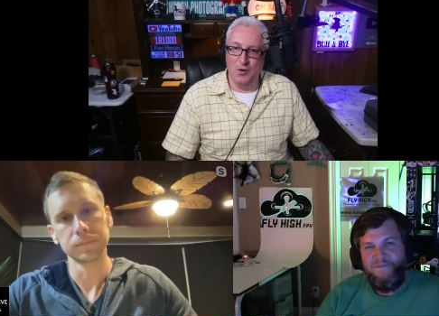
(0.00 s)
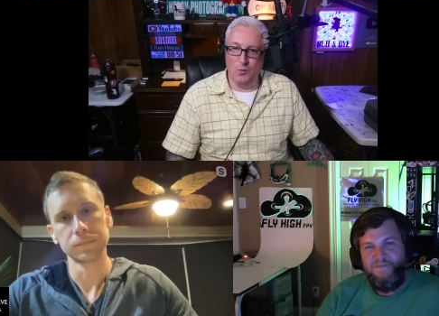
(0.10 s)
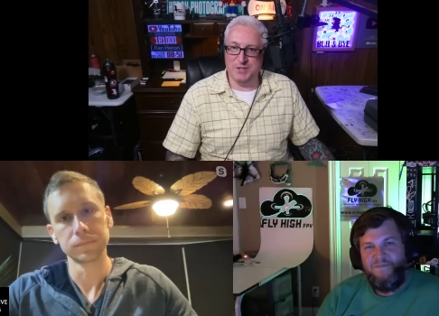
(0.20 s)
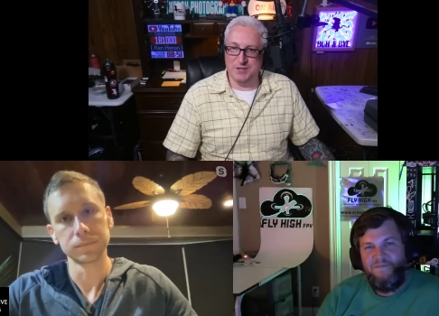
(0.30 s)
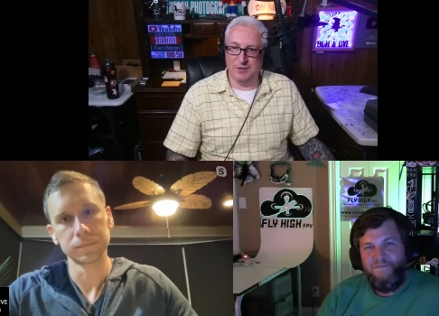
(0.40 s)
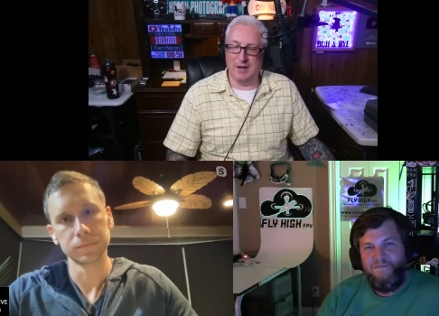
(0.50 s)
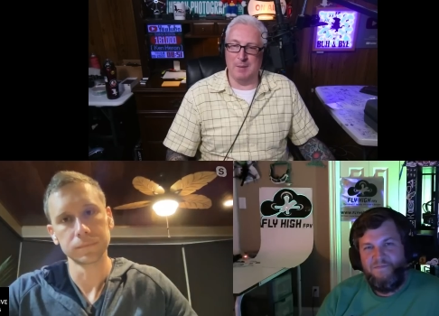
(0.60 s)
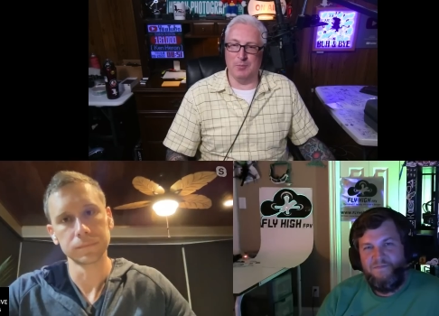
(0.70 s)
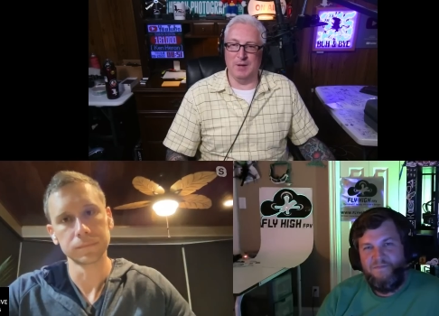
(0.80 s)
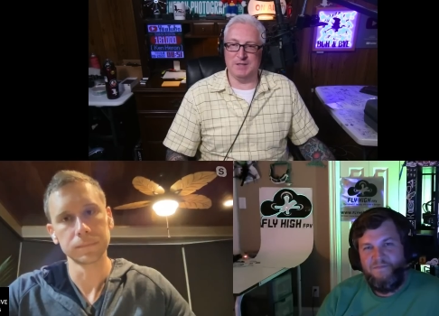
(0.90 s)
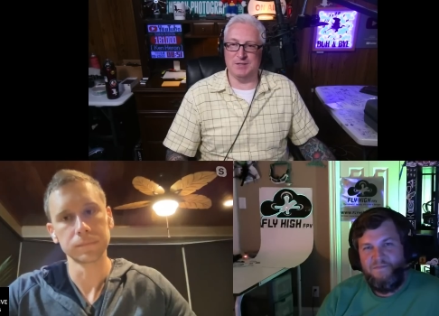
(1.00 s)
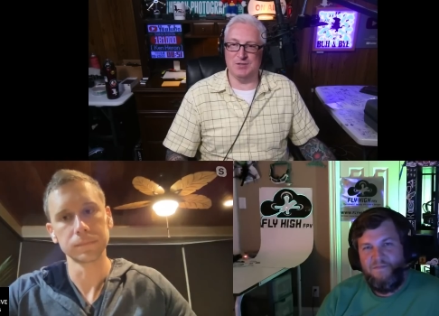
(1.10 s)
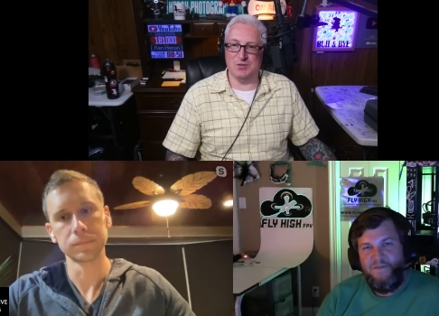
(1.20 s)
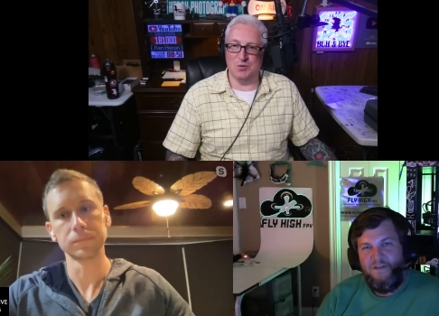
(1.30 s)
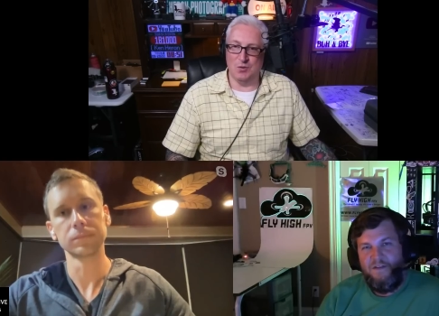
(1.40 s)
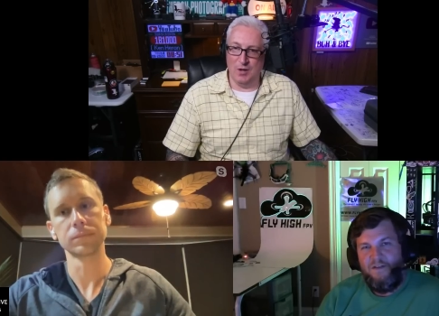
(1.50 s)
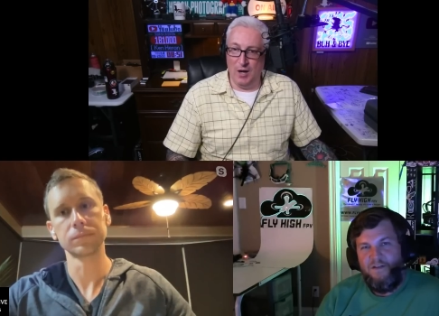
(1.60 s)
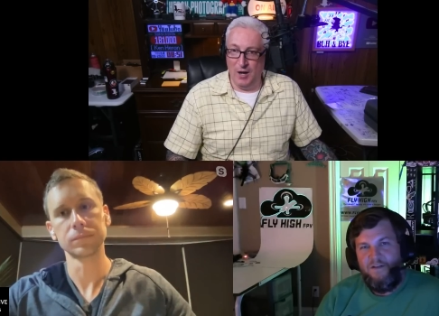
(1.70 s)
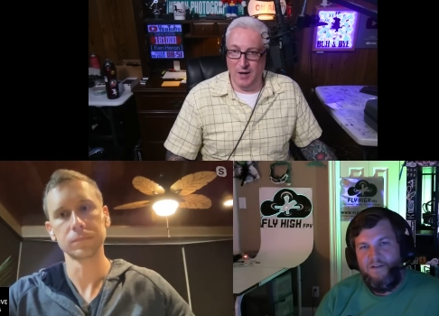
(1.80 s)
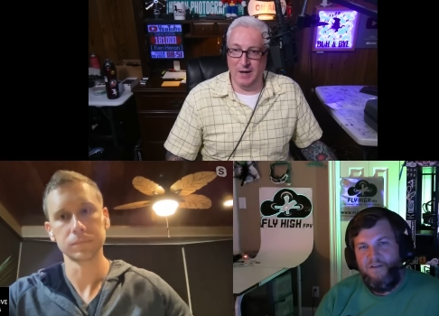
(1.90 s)
Speaker 1: what shielded operations
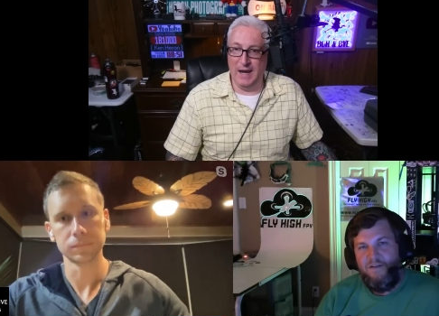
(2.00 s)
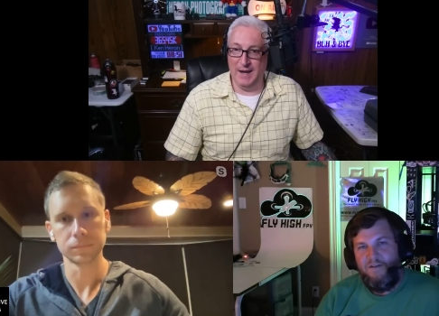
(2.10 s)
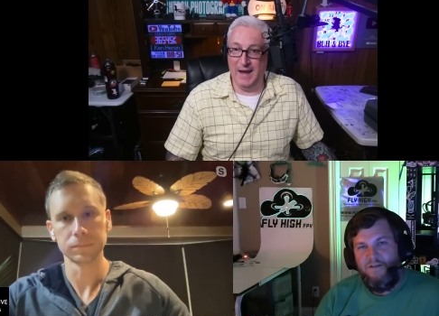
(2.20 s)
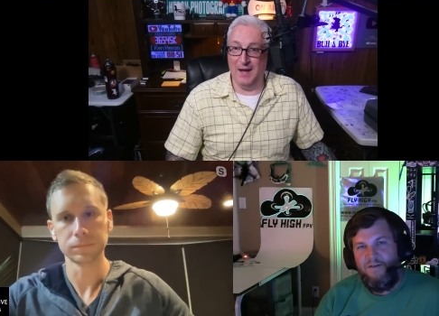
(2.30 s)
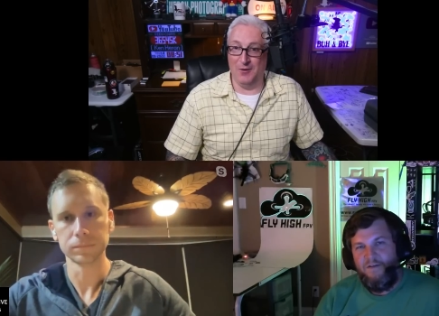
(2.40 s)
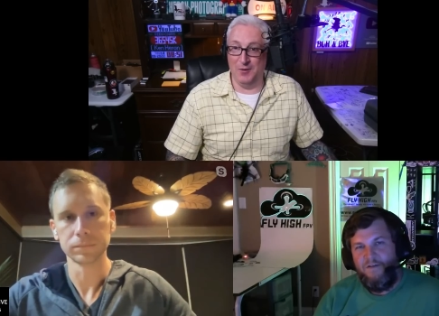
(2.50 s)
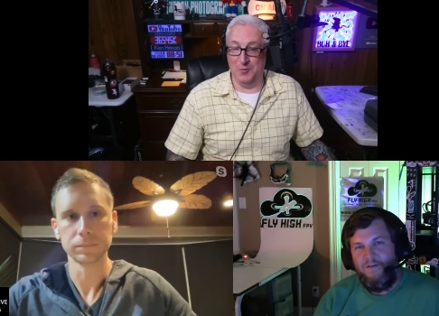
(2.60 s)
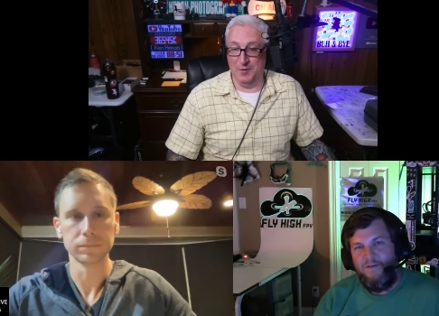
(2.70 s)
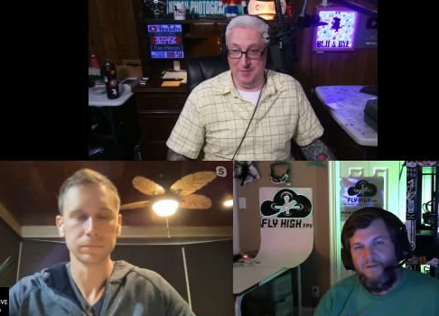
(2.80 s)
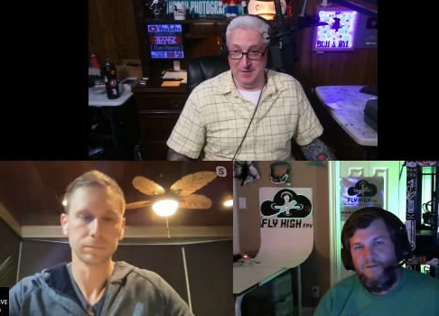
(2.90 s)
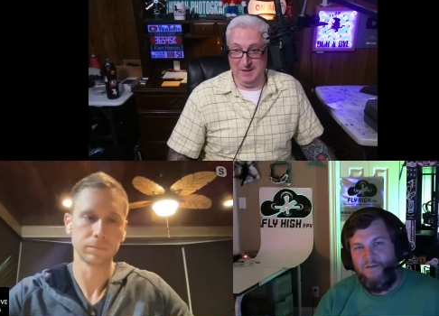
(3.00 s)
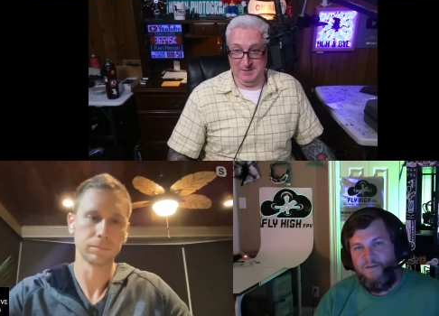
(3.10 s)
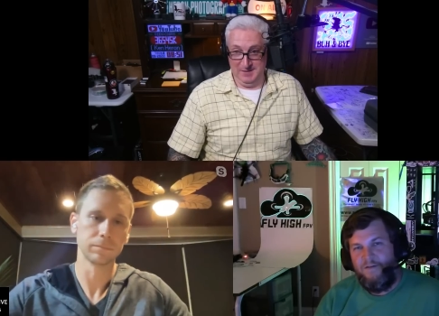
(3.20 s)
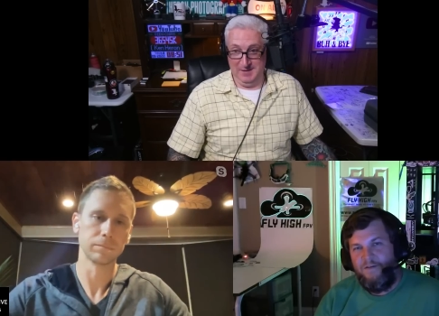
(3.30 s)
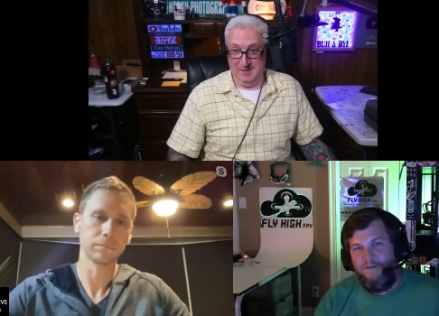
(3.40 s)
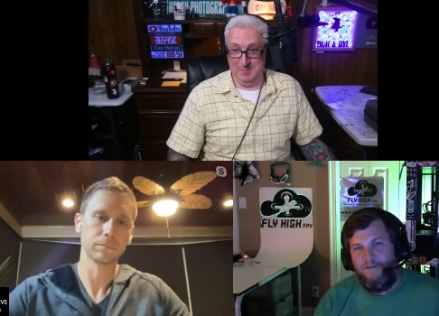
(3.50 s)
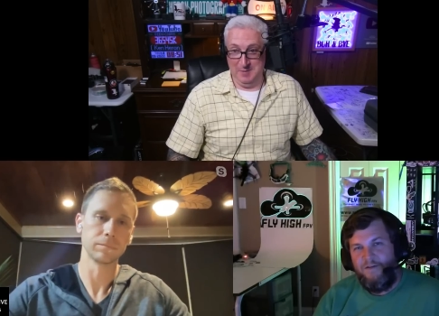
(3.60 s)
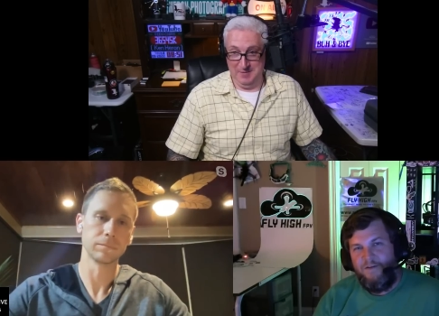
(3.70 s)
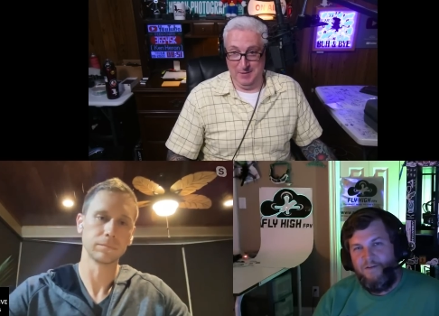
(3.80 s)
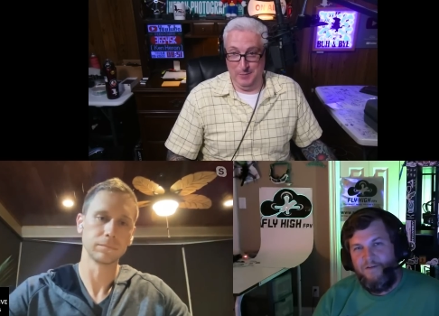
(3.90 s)
are and how it would affect the
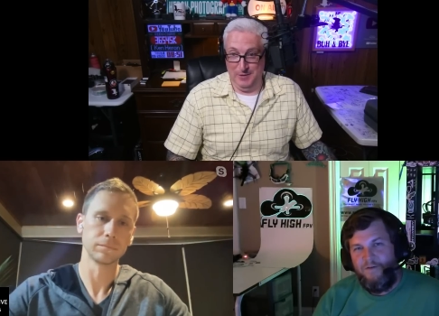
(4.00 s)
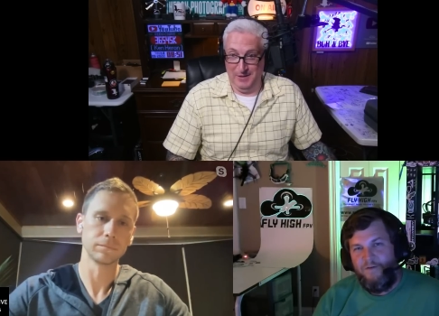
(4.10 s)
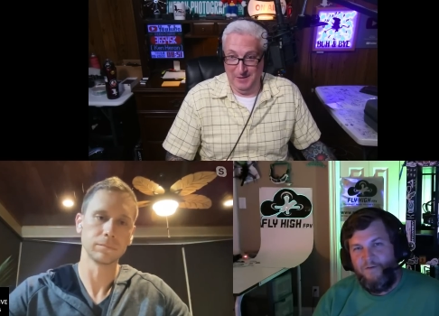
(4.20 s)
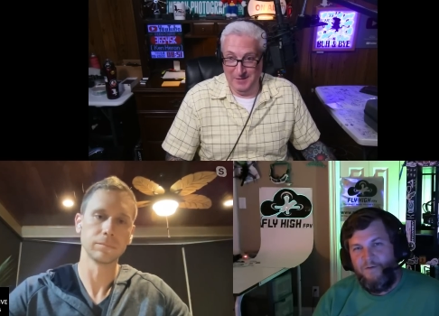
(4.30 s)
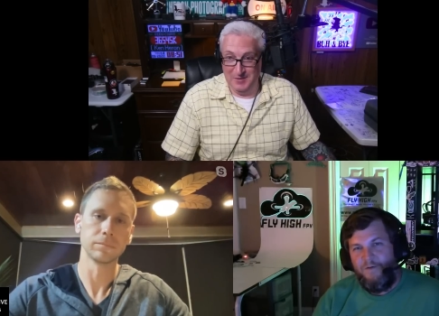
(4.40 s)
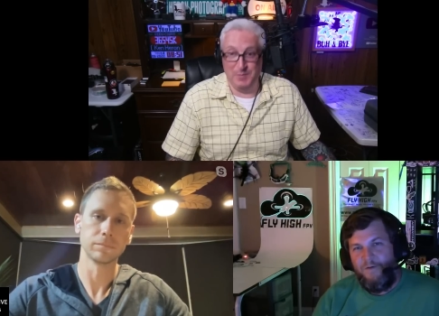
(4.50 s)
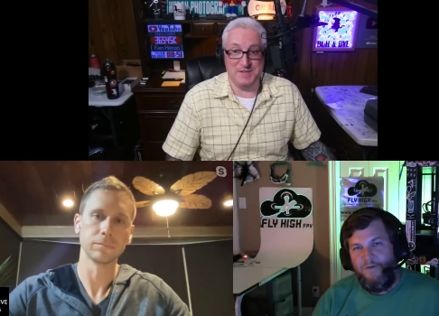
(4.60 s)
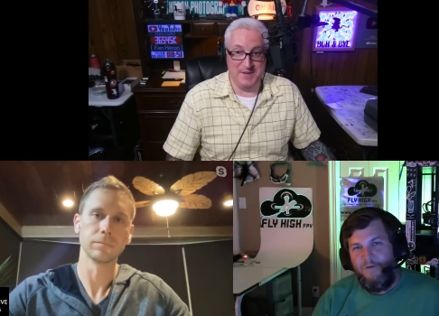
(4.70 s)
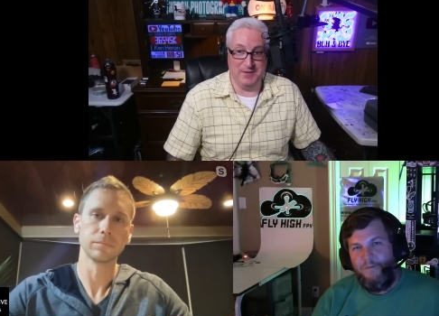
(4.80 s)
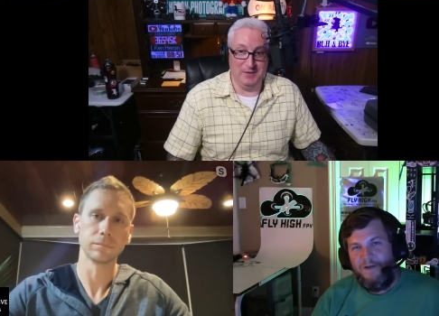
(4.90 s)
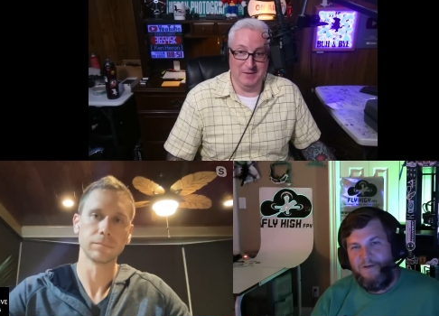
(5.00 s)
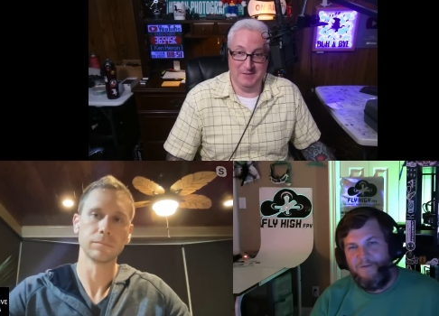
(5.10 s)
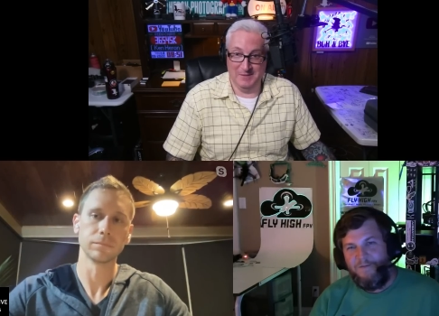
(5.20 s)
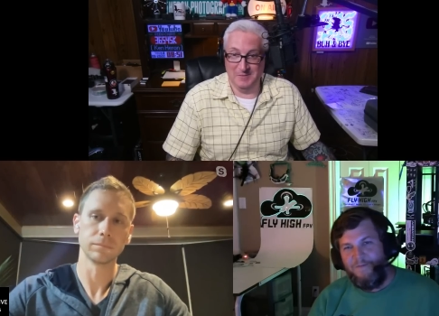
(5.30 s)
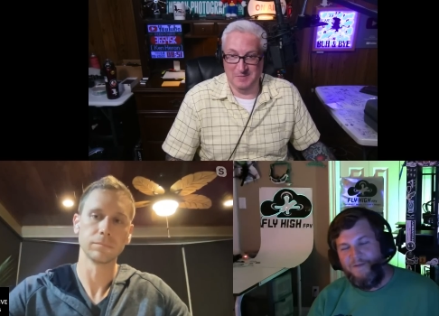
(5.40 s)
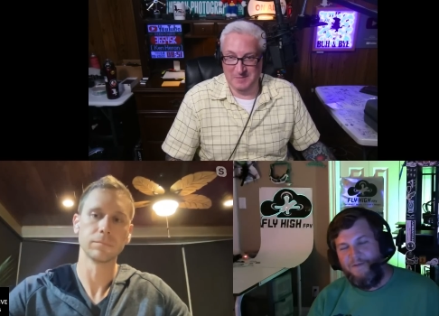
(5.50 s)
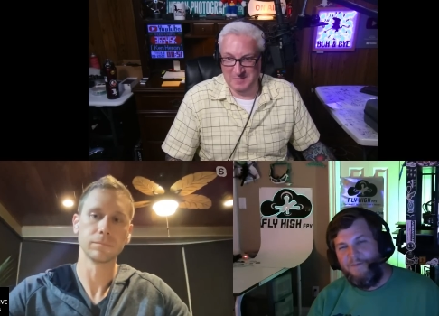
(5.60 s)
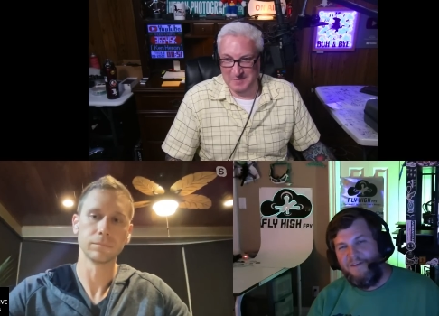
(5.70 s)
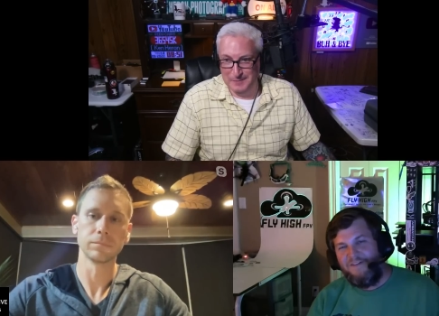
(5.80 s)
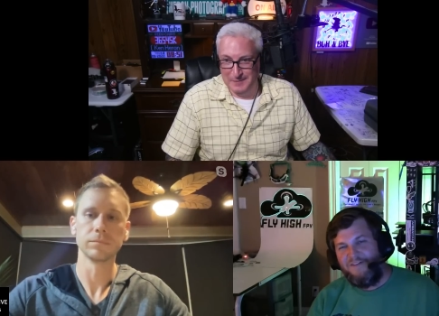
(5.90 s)
FPV community specifically?
Speaker 2: Well,
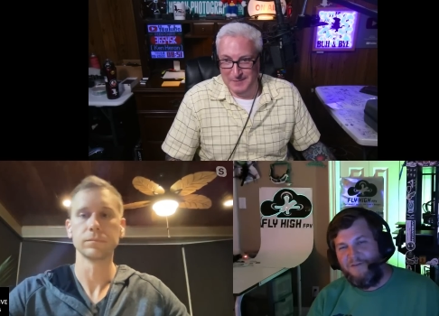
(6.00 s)
there's